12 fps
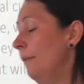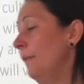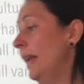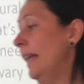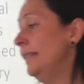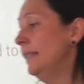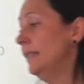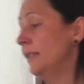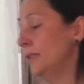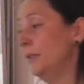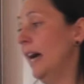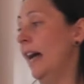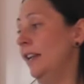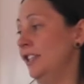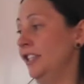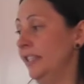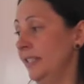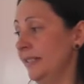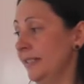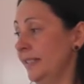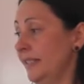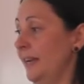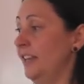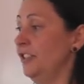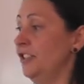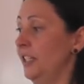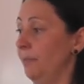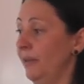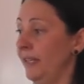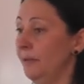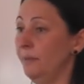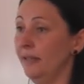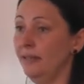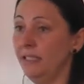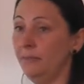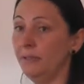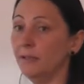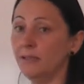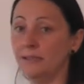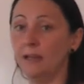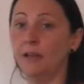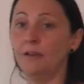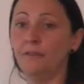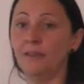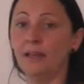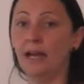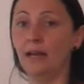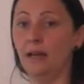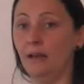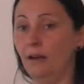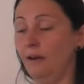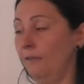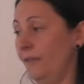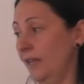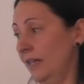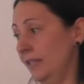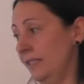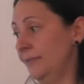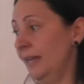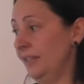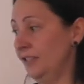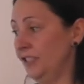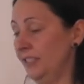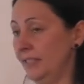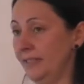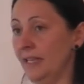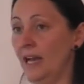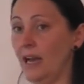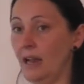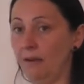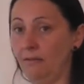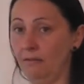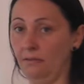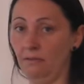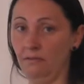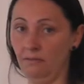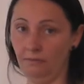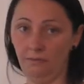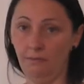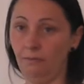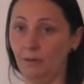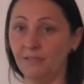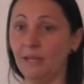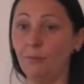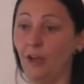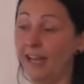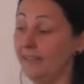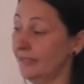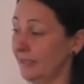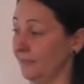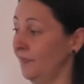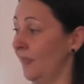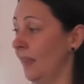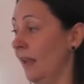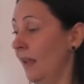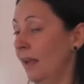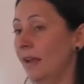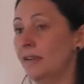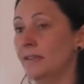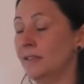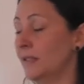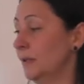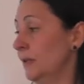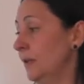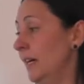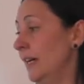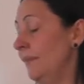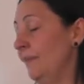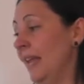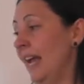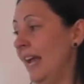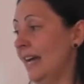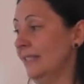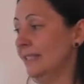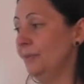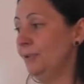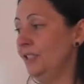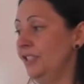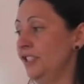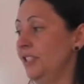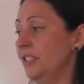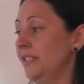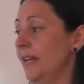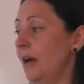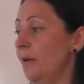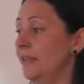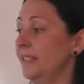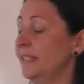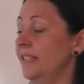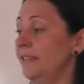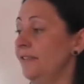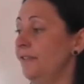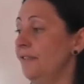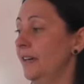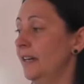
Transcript: Related to culture is strategy applicability, because a lot of the strategies are from somewhere else. So I asked the practitioners how it is if